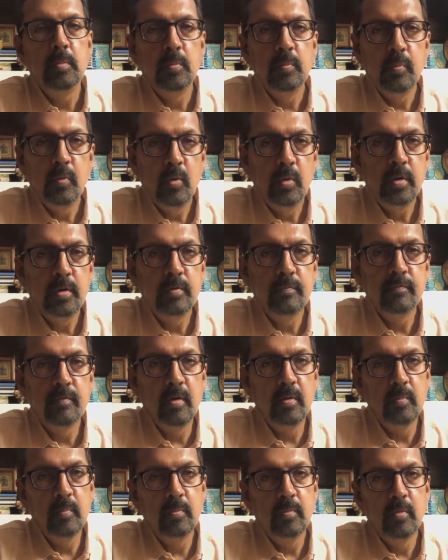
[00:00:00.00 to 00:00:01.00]
a poet
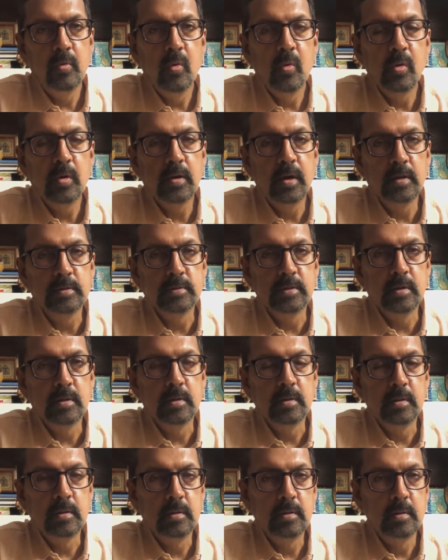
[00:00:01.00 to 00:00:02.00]
from Kolkata.